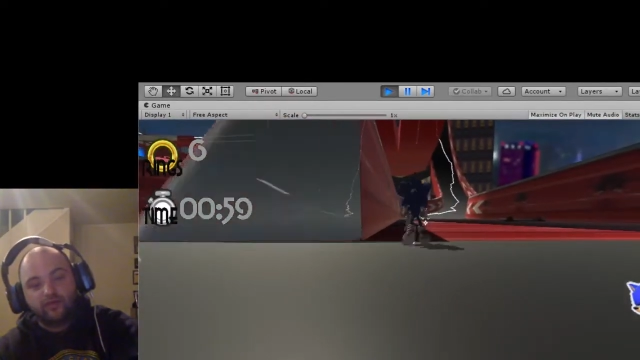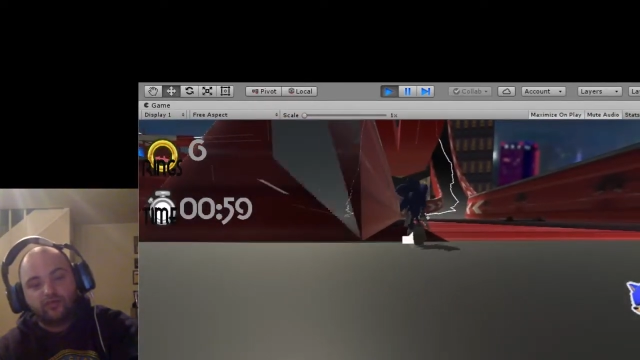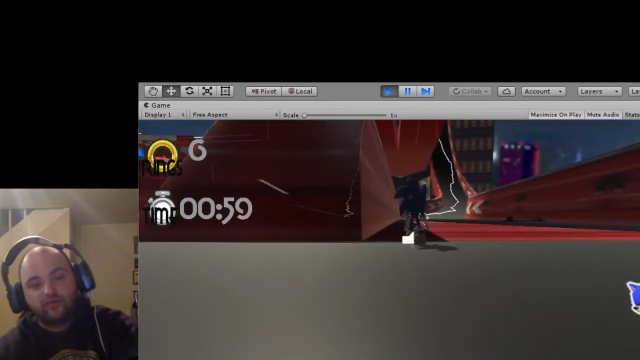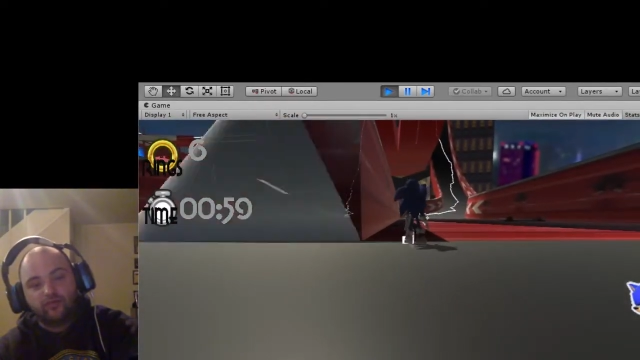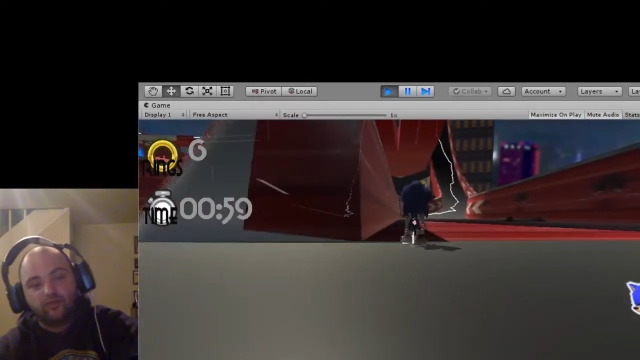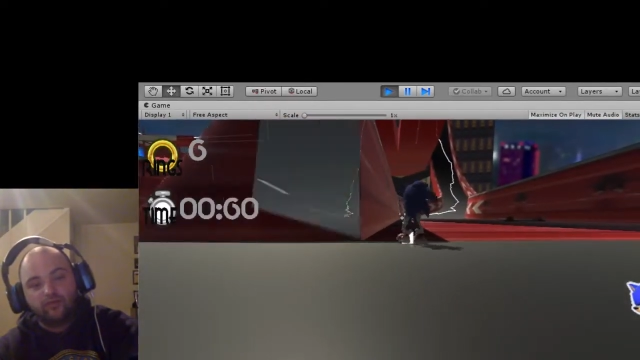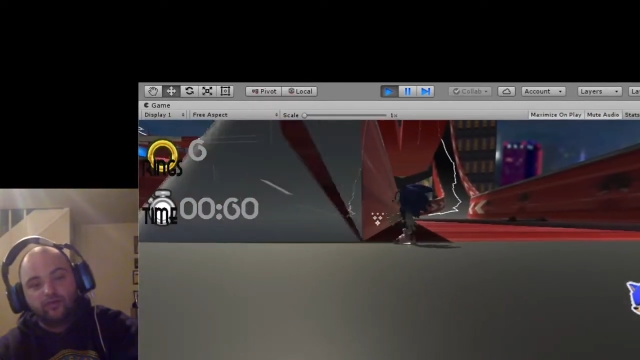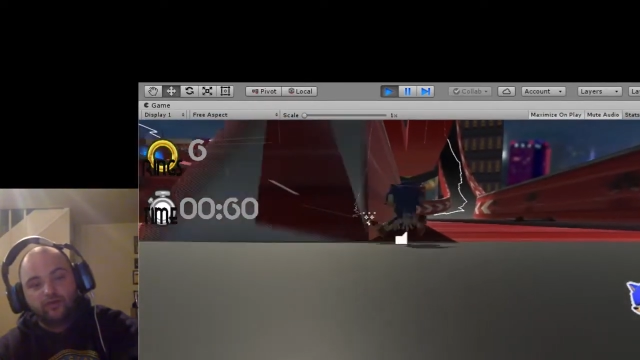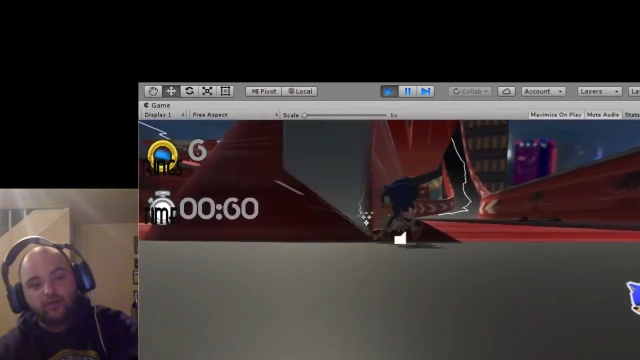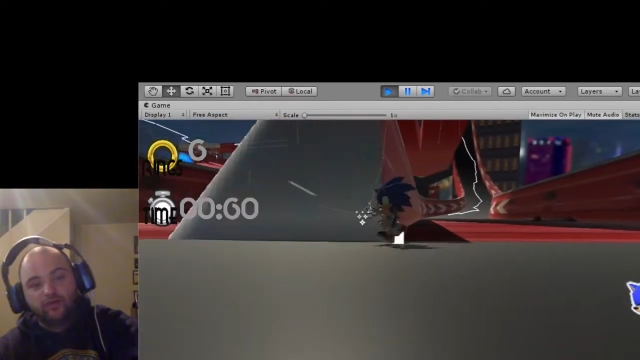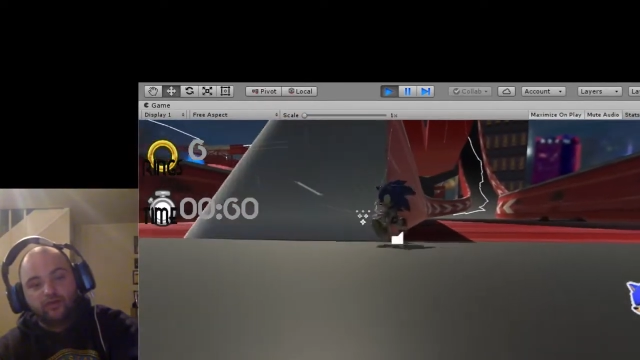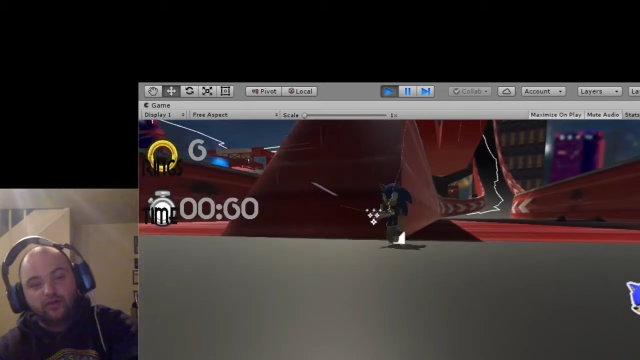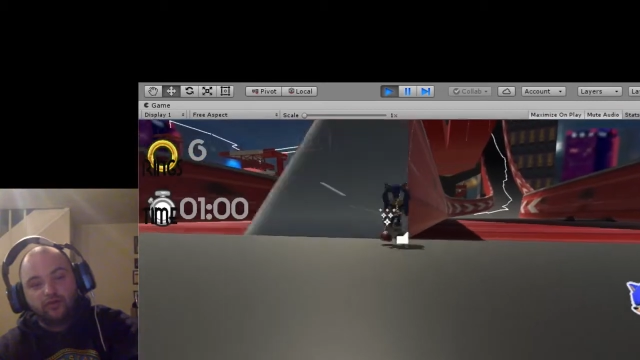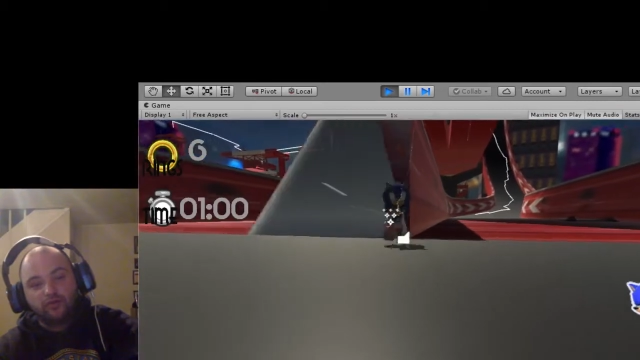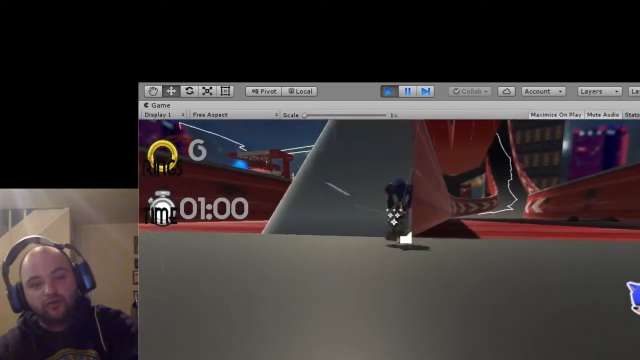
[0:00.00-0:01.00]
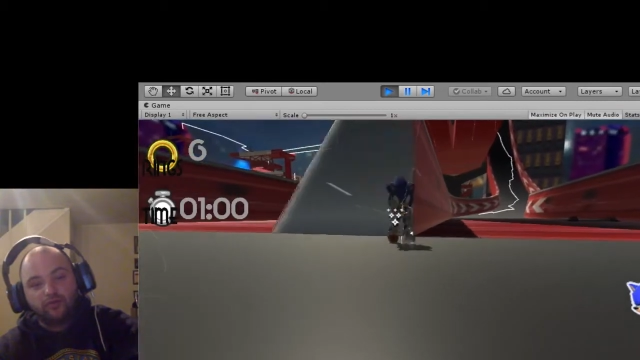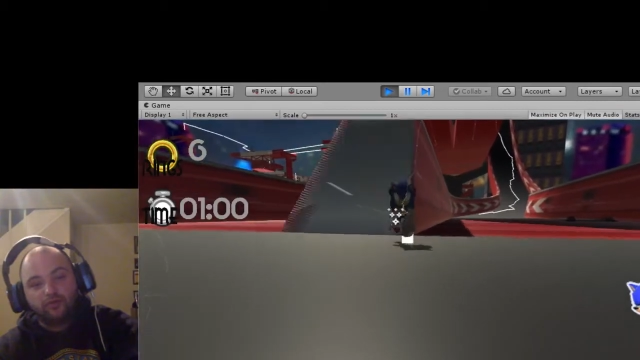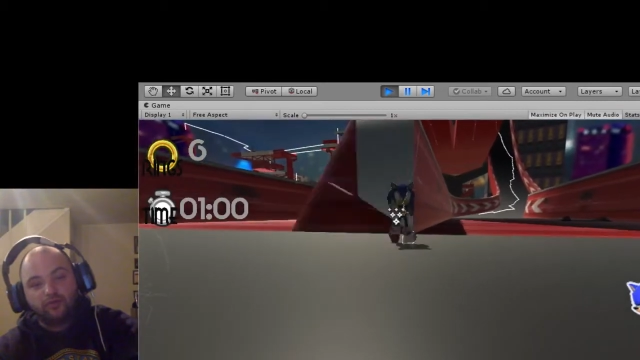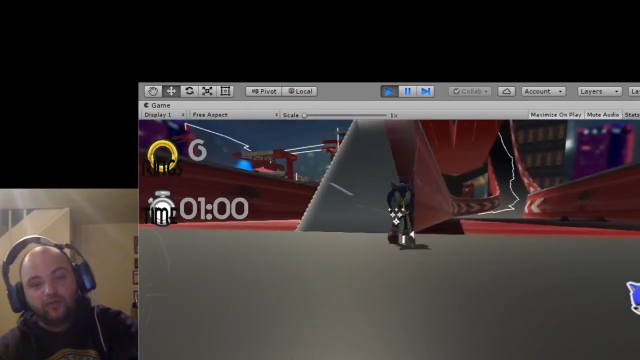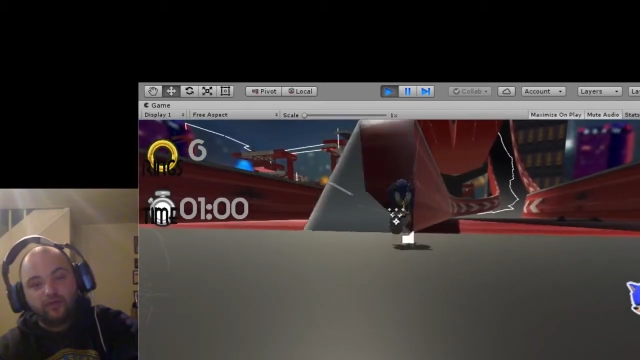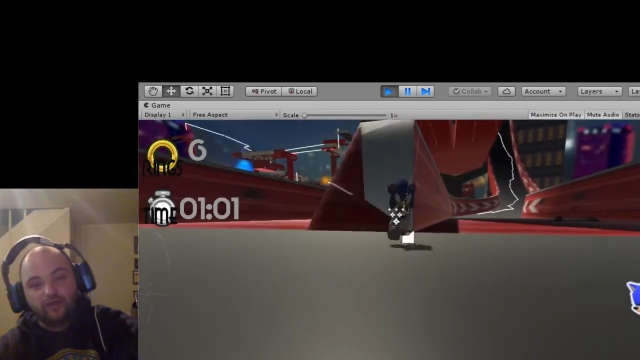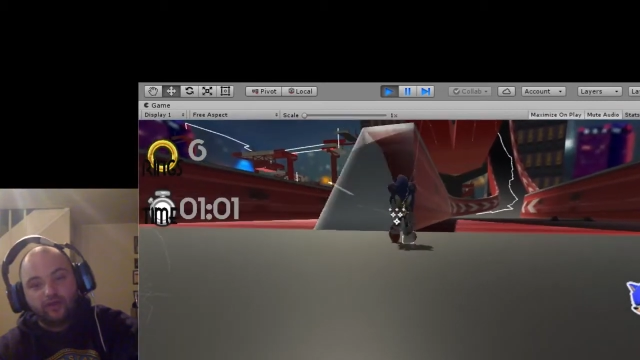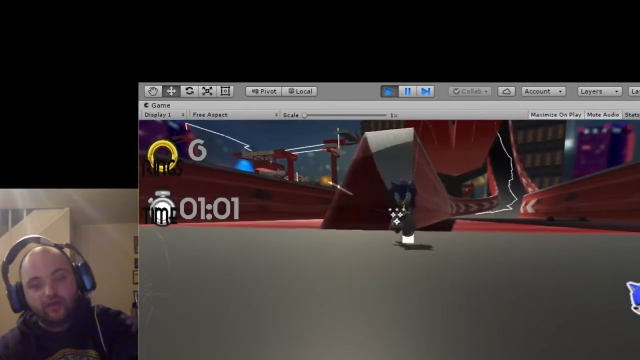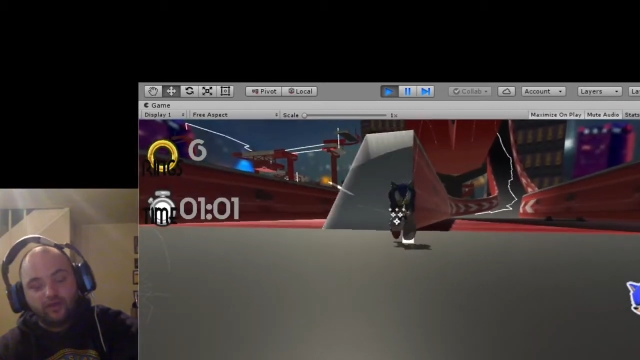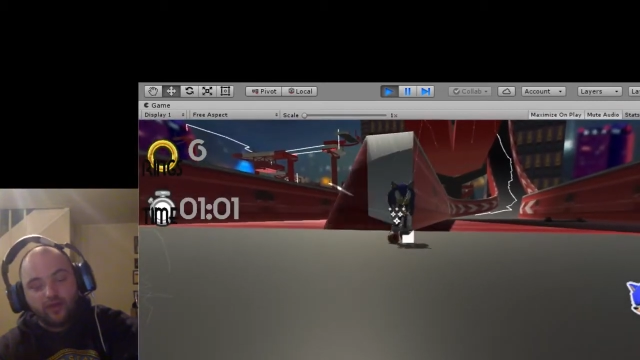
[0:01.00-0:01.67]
So I'm going to tweak that.